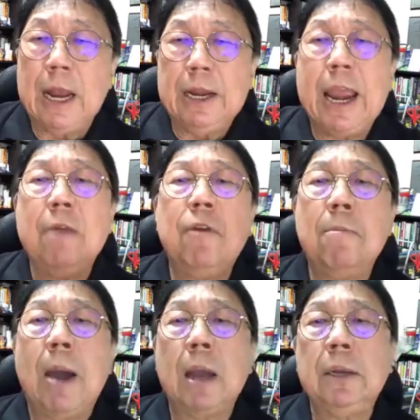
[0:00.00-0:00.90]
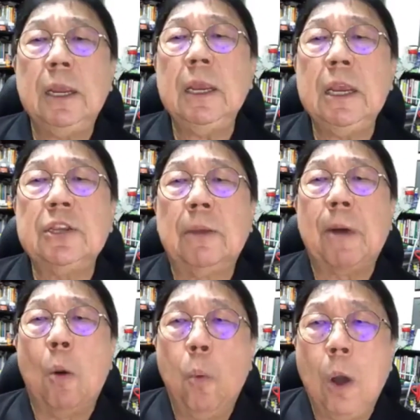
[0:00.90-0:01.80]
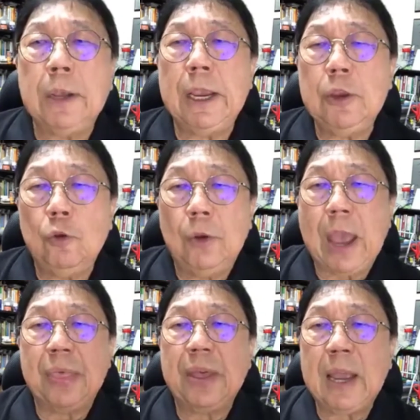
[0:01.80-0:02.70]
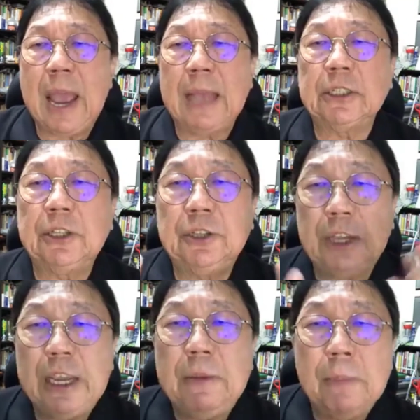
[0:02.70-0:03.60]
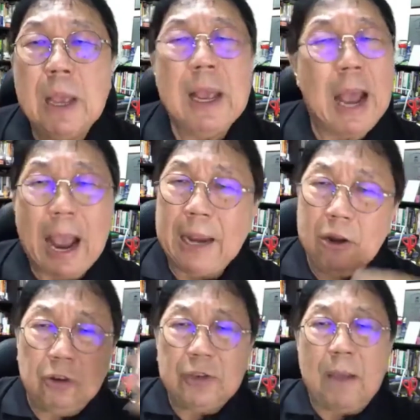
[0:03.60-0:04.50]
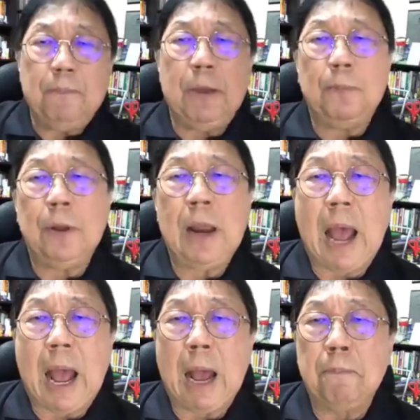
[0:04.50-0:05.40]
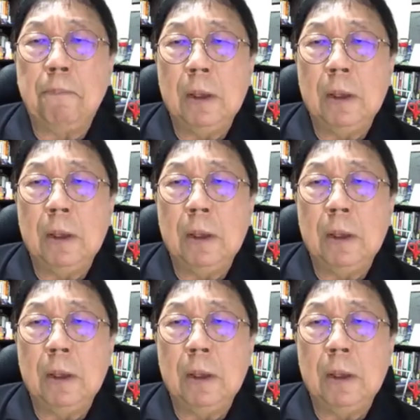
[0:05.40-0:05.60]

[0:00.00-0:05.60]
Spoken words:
Network marketing is about working together as a team. I know some people are,